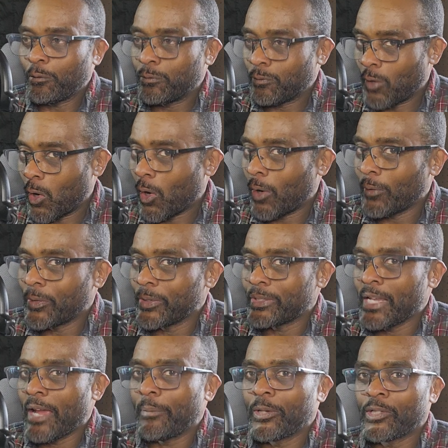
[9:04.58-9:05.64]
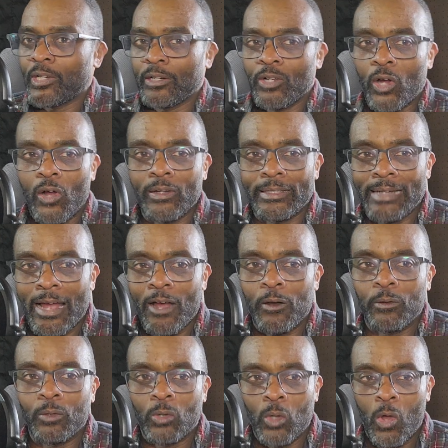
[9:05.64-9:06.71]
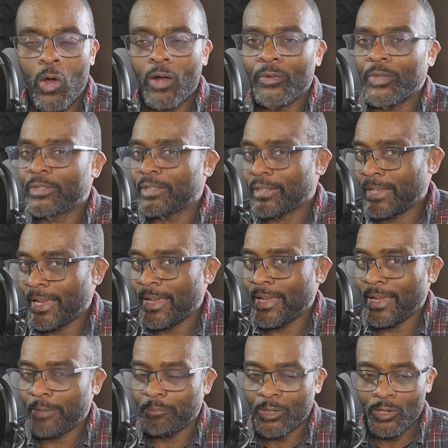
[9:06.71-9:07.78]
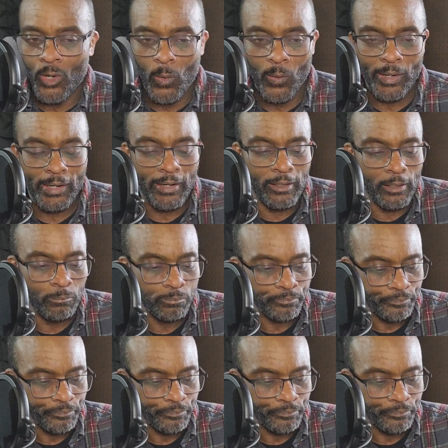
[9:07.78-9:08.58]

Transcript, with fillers: far the damage had gone and how long the decay had been going on.